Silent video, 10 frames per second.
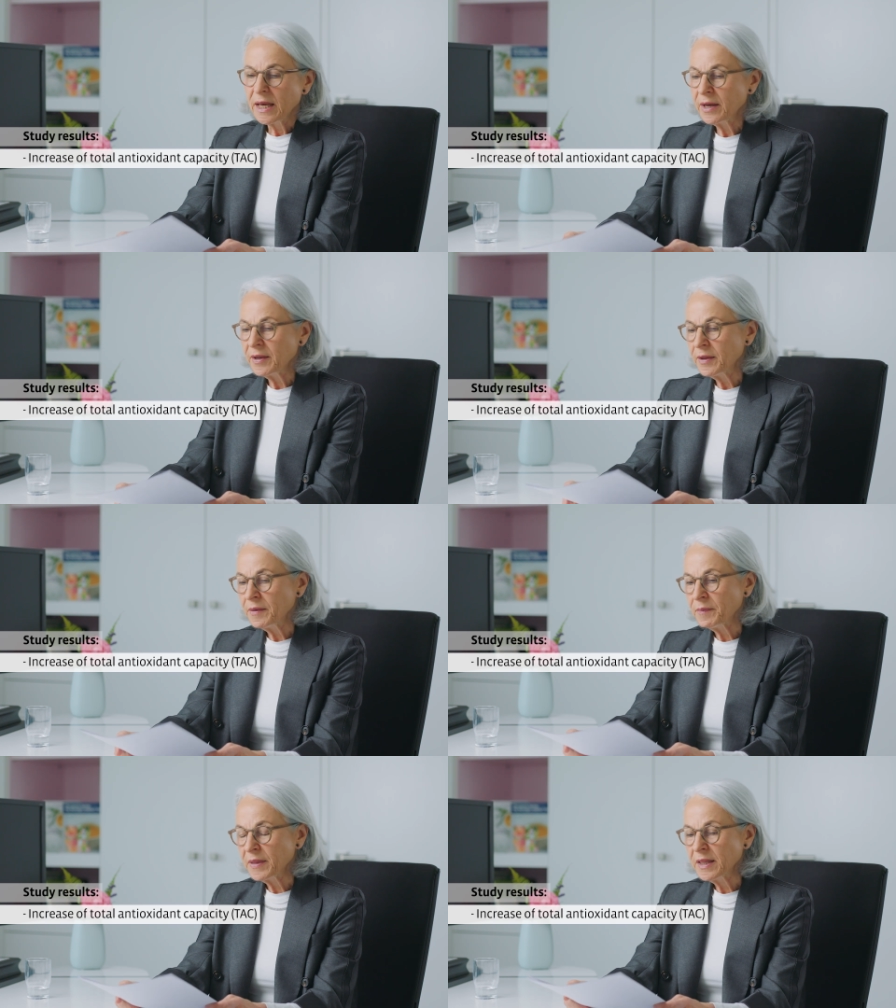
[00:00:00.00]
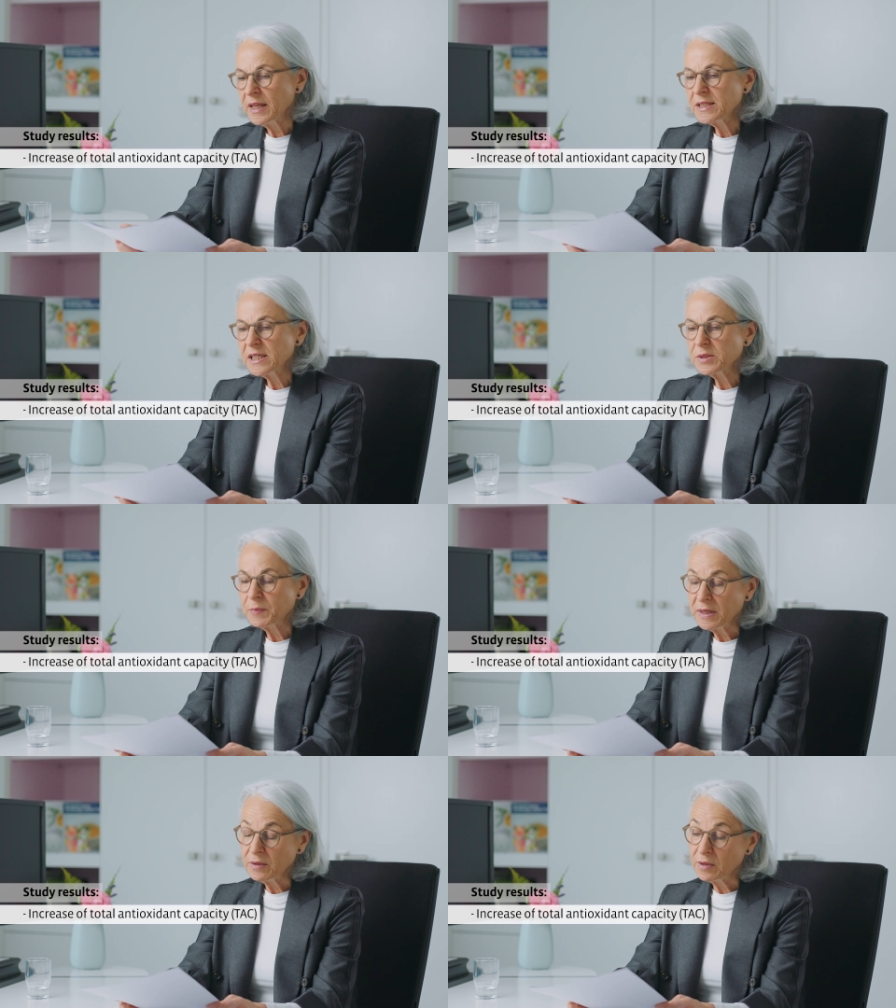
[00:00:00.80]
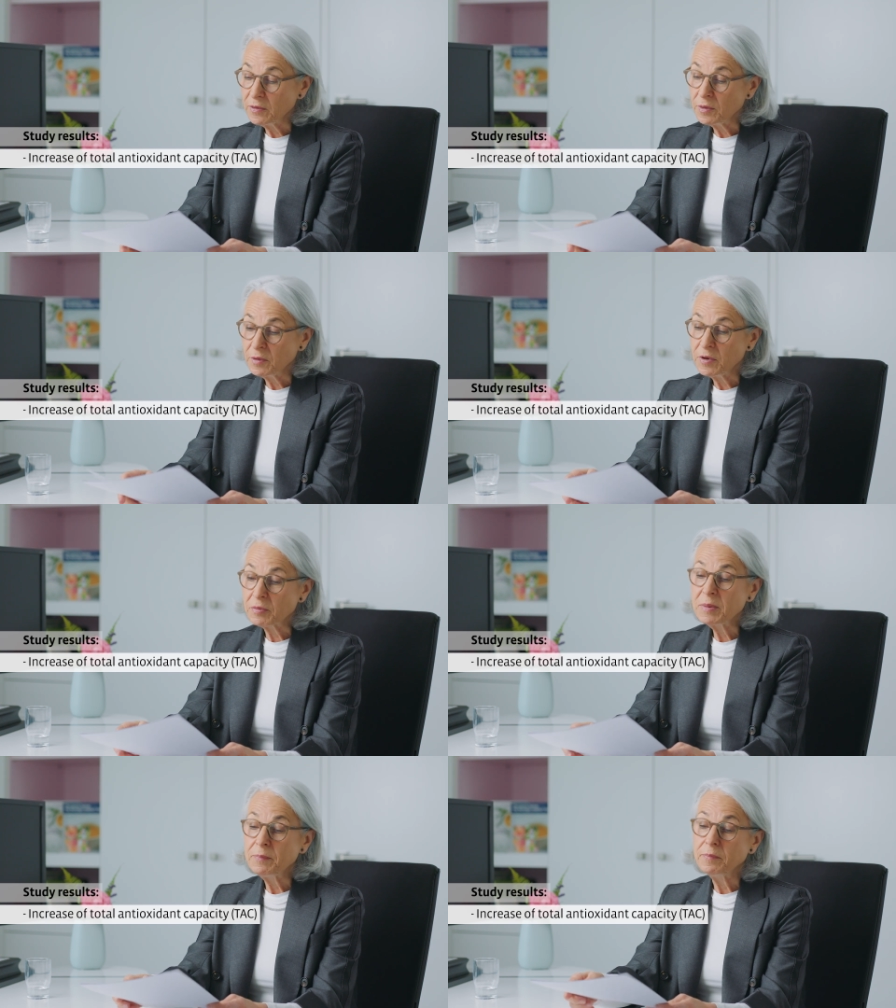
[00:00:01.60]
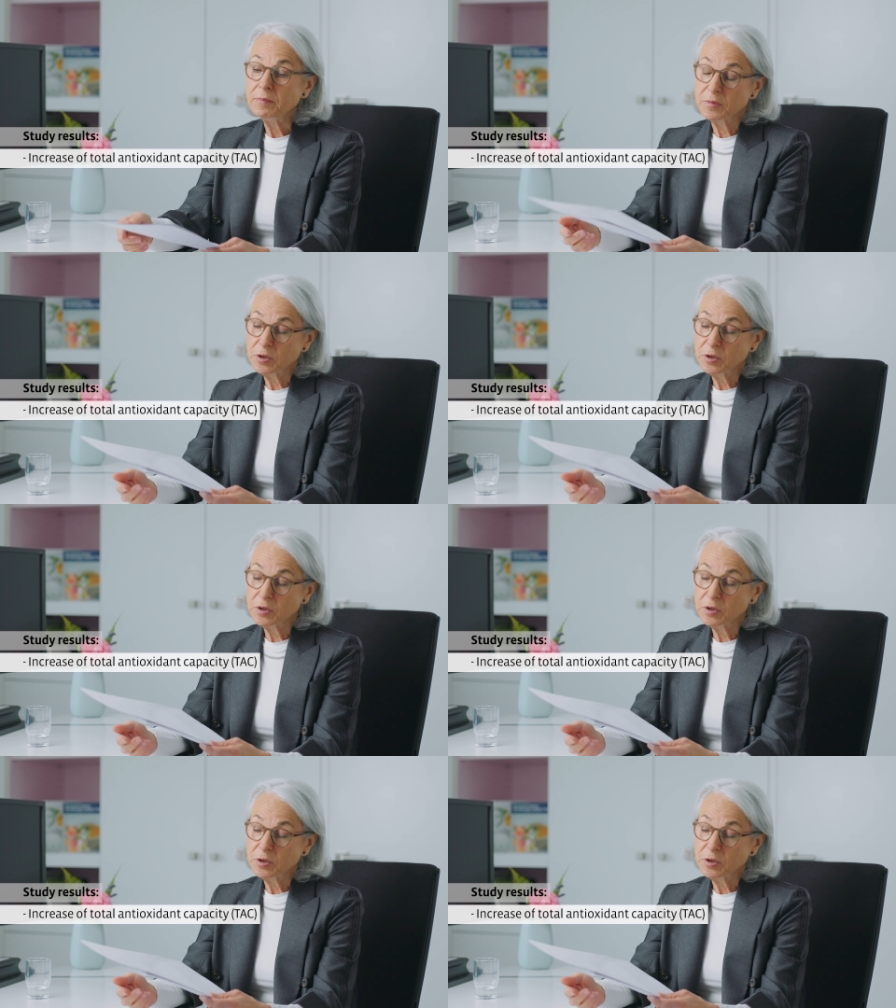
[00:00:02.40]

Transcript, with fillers: and um, this has been very